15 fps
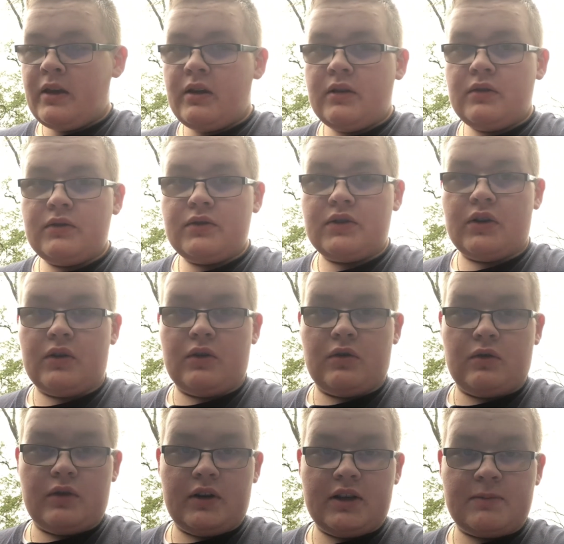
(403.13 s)

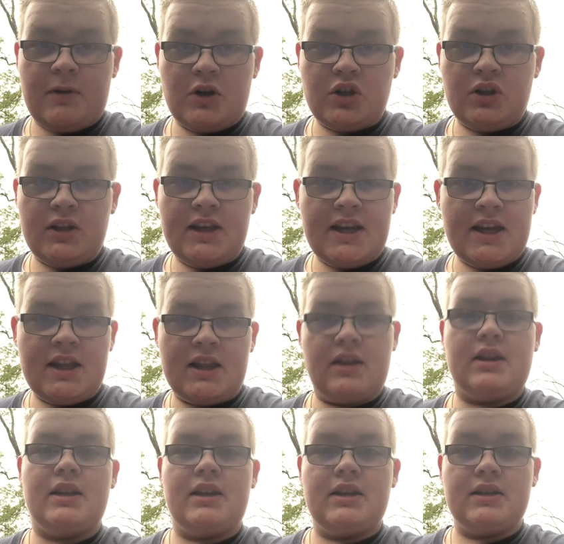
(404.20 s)
So, especially in
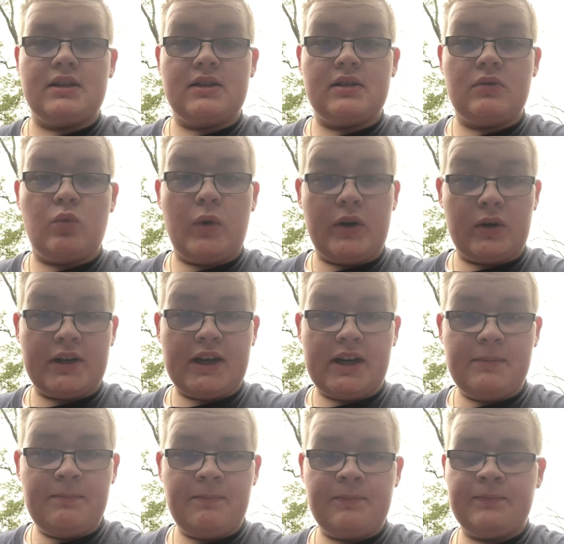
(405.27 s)
the
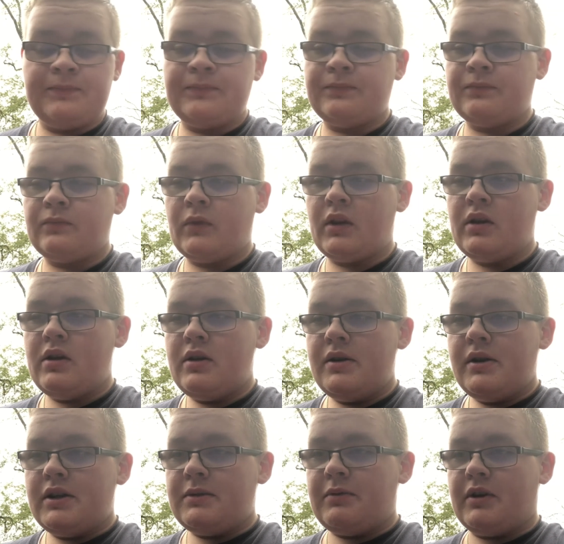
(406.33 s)
wintertime,
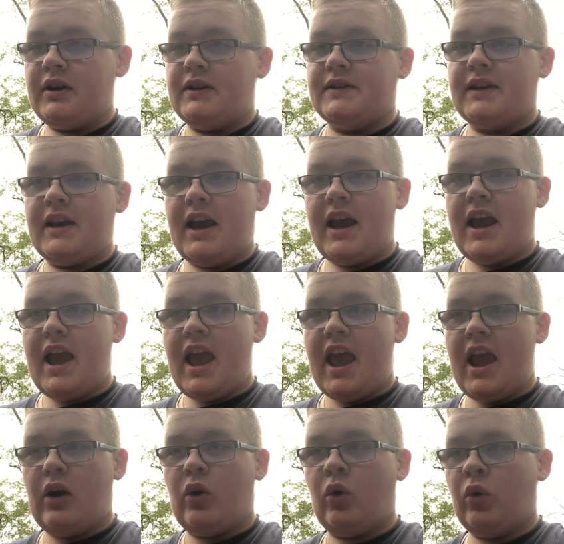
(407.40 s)
it's because
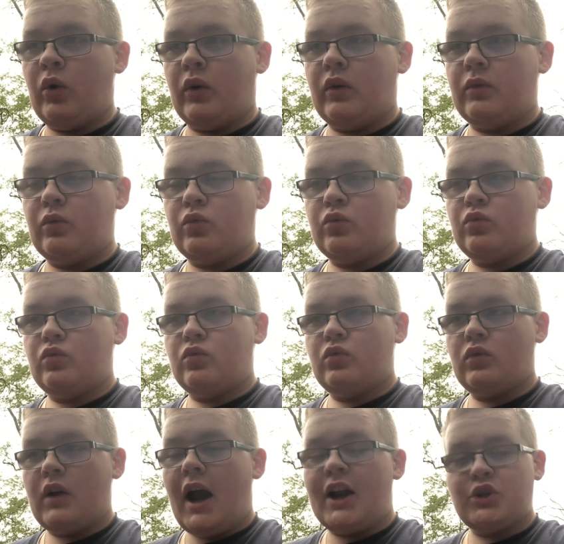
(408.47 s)
all the
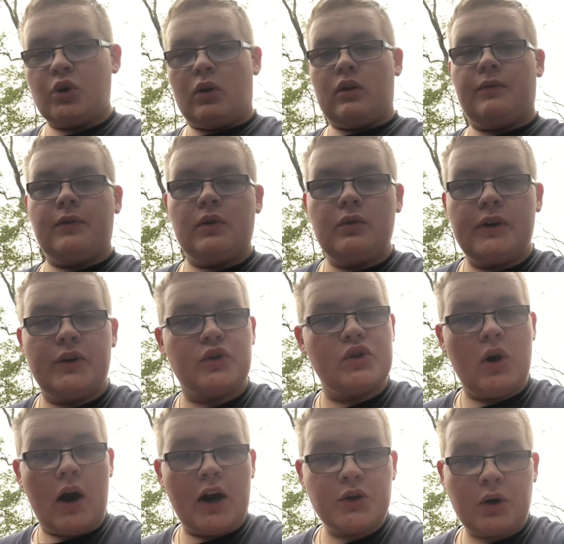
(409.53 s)
hydraulic fluid, there's no
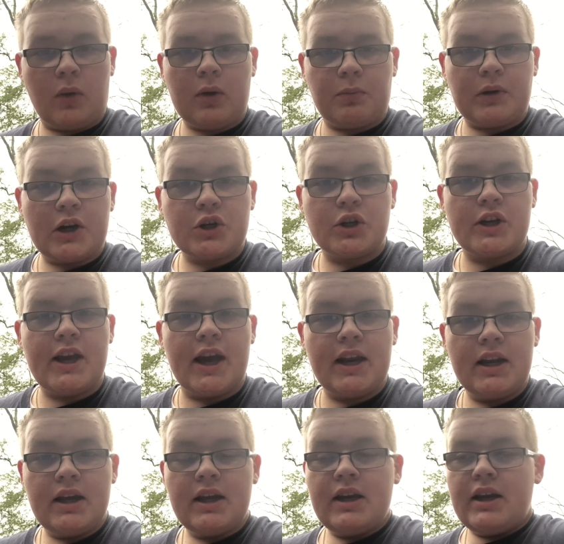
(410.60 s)
hydraulic pressure yet,
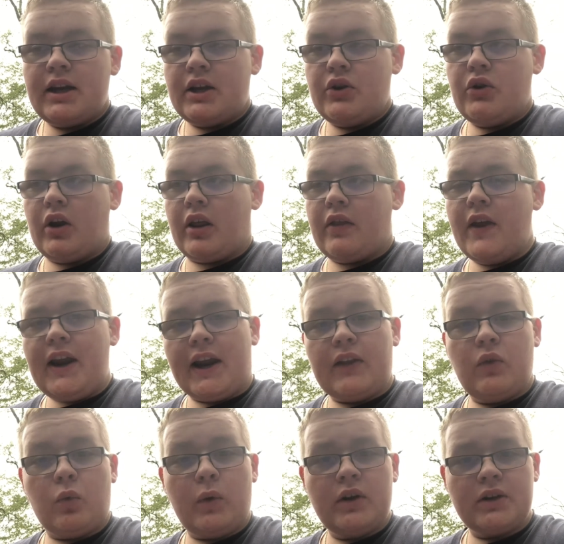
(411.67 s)
and you got to think, in the
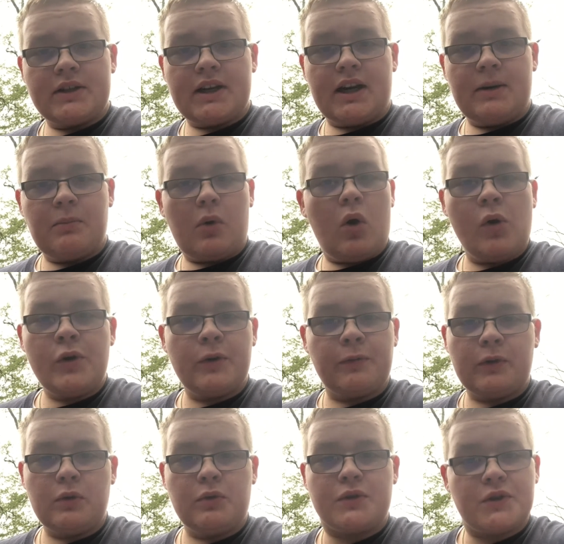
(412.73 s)
wintertime, all your
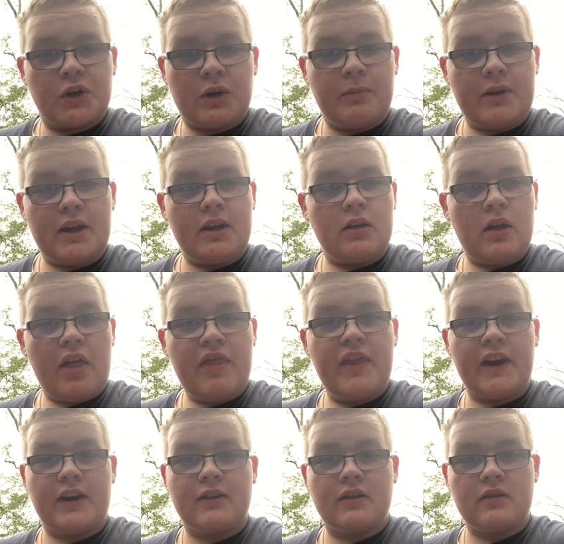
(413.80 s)
fluids are going to be
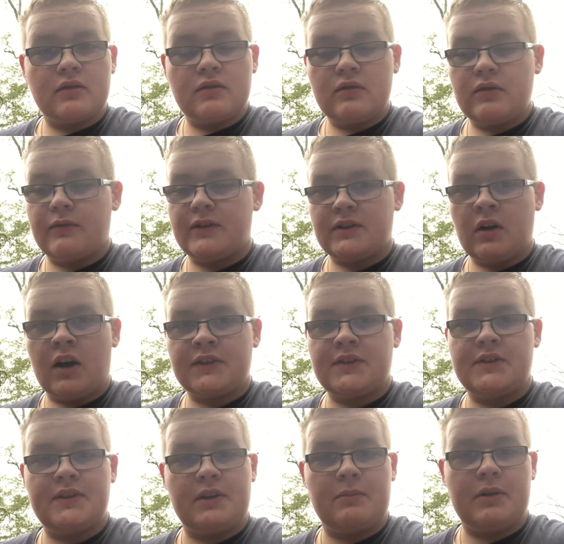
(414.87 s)
thicker. The viscosity is
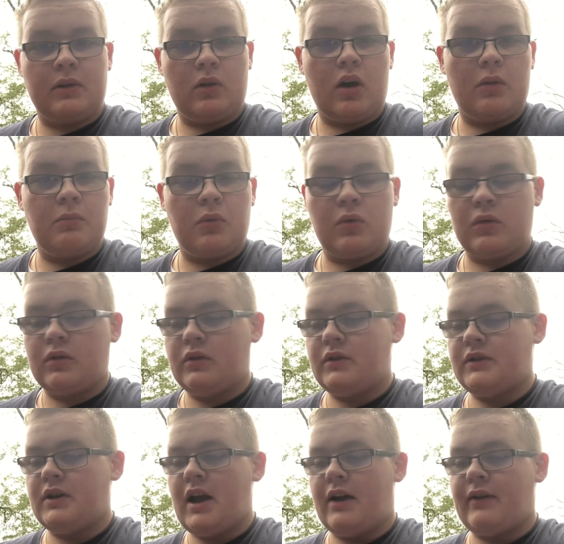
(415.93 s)
going to be a lot more. It's
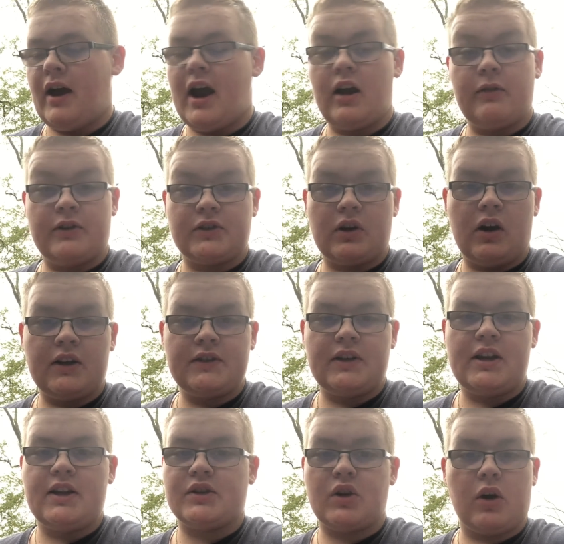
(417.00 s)
going to have a higher viscosity,
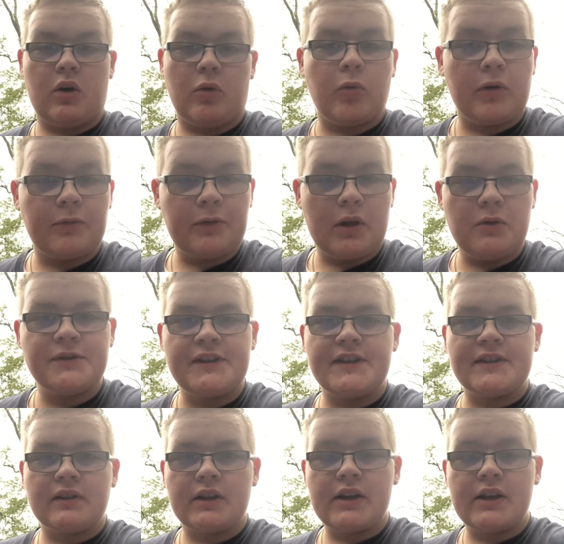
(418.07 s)
and it's not going to want to flow as easily.